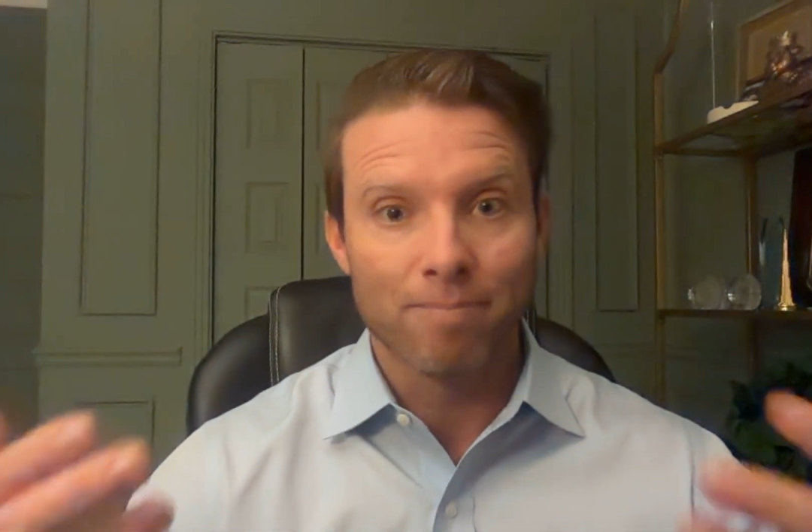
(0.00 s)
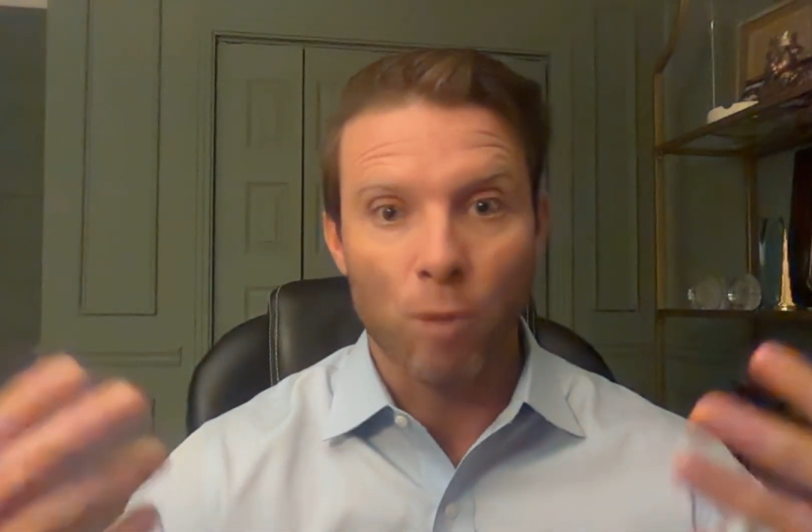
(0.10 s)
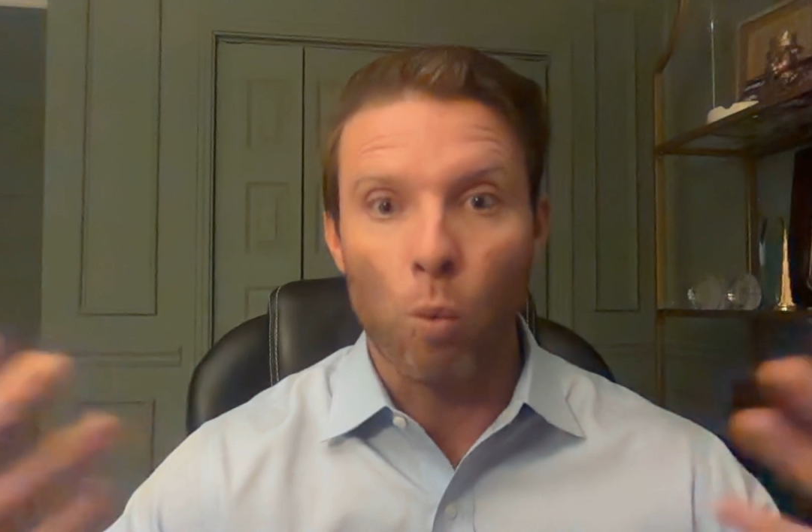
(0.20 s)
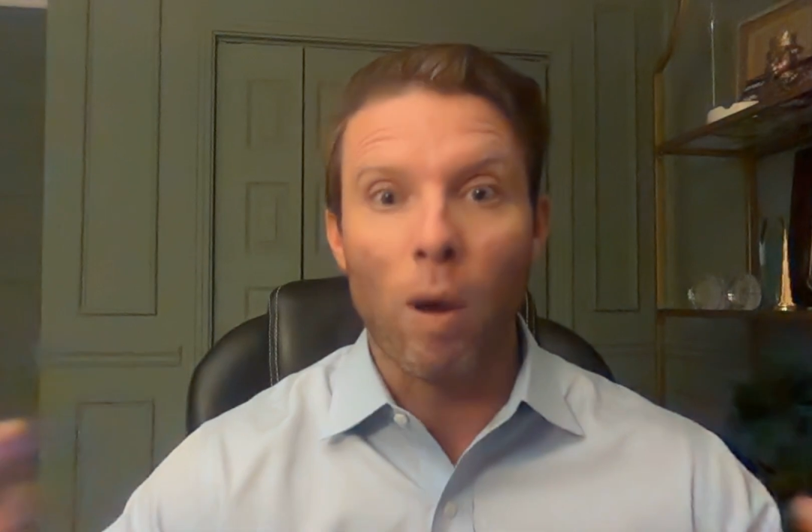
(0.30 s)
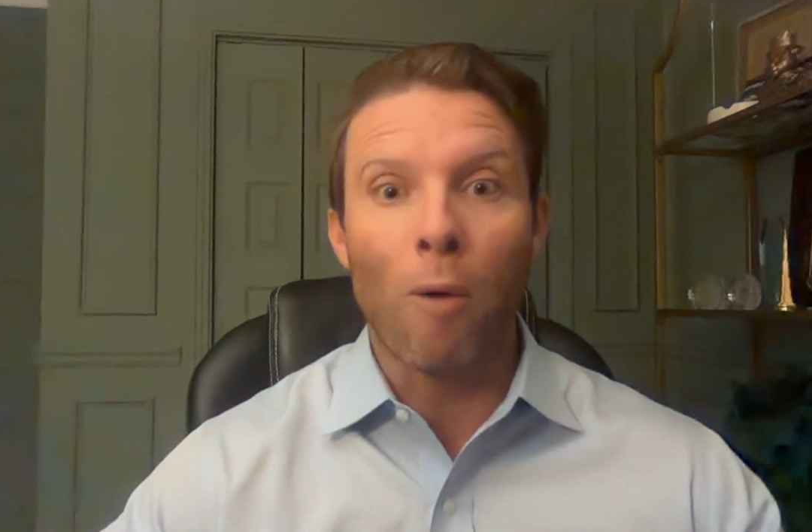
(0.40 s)

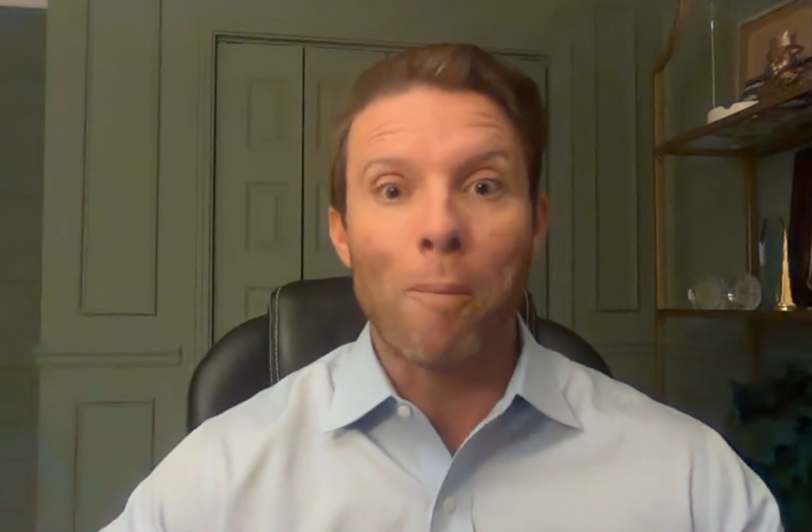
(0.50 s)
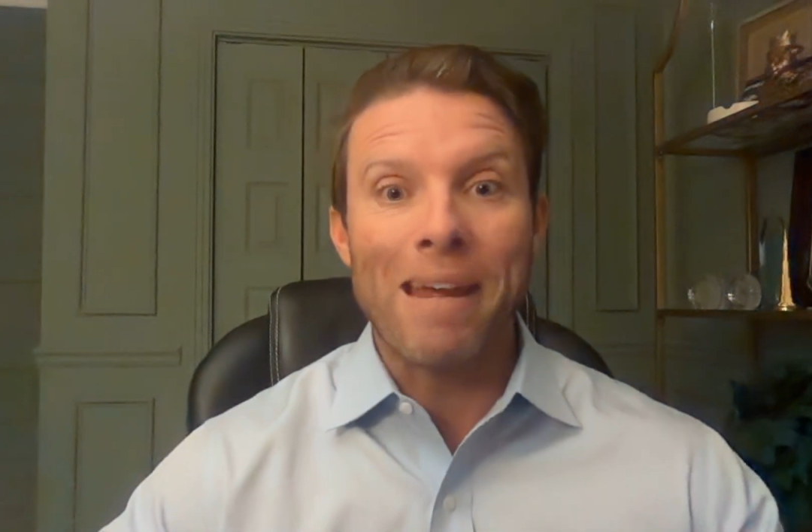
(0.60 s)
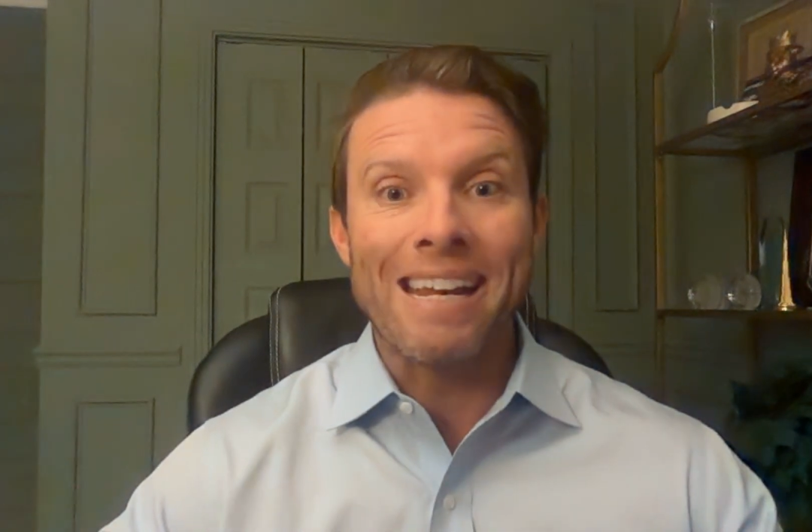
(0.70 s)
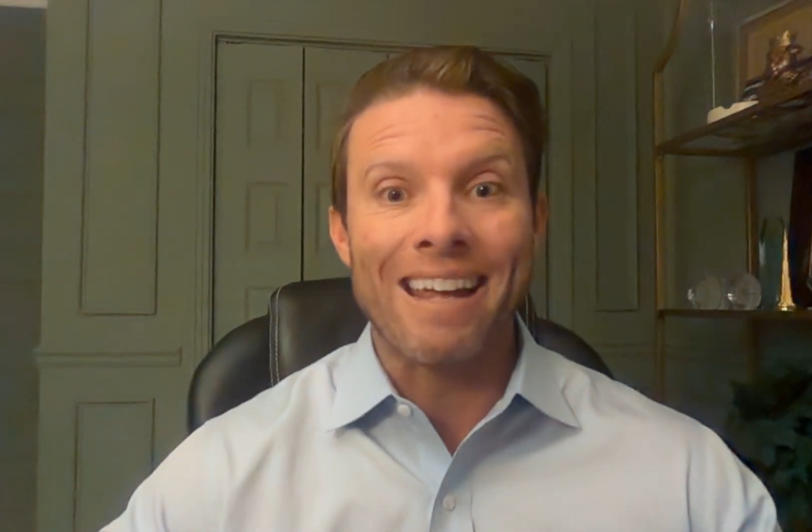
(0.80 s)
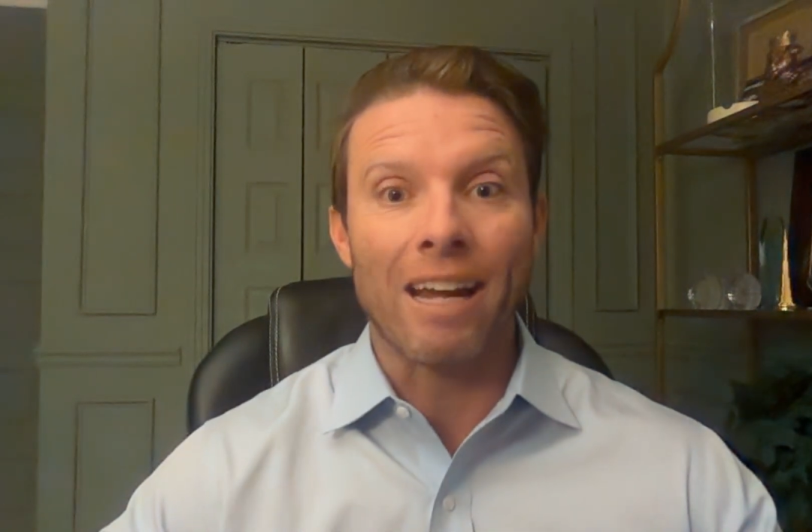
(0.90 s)
well
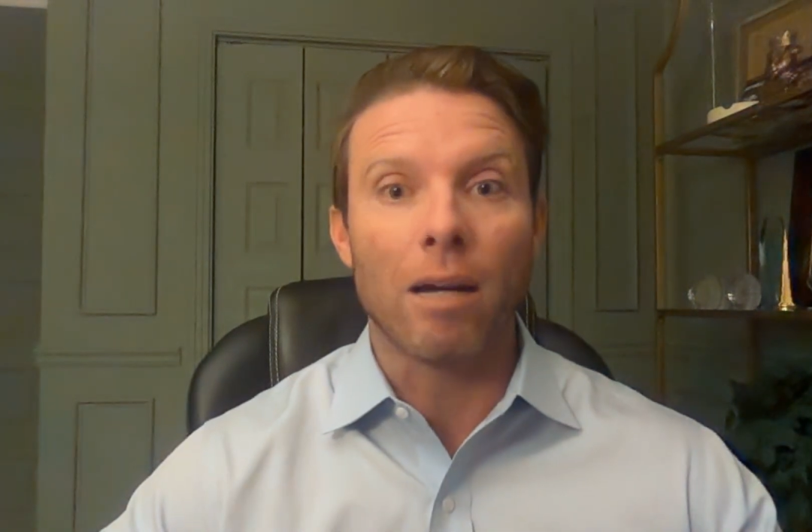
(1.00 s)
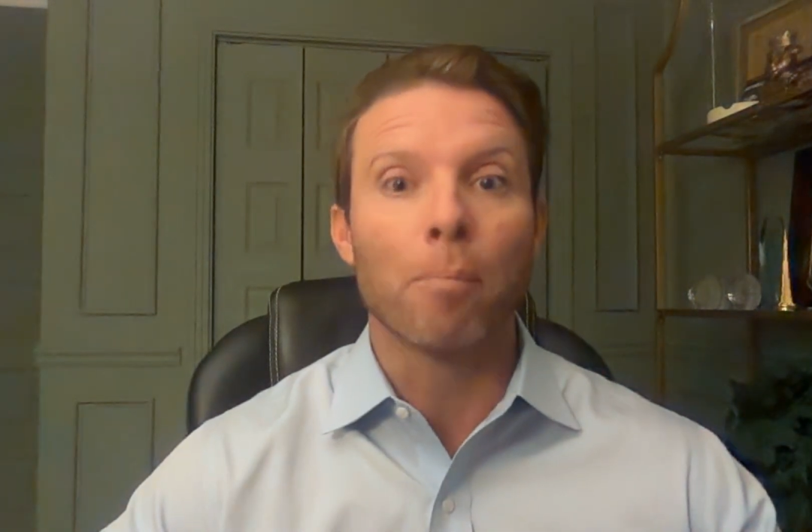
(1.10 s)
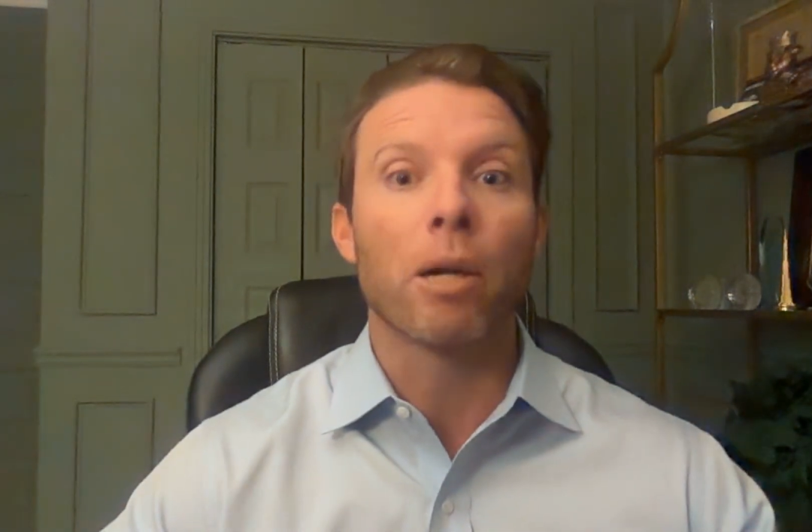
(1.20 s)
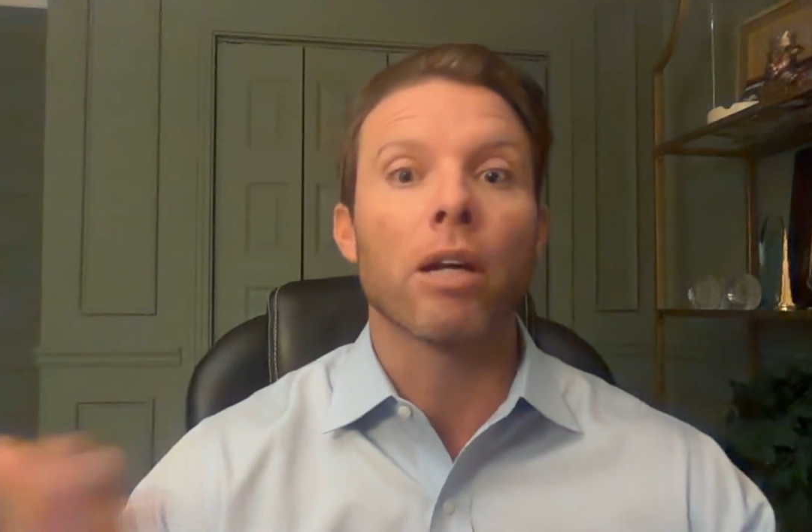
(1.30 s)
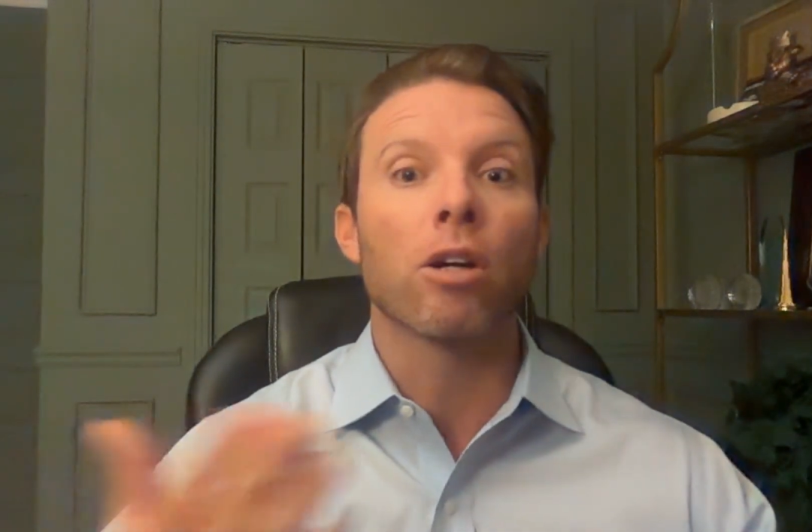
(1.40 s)
meaning, but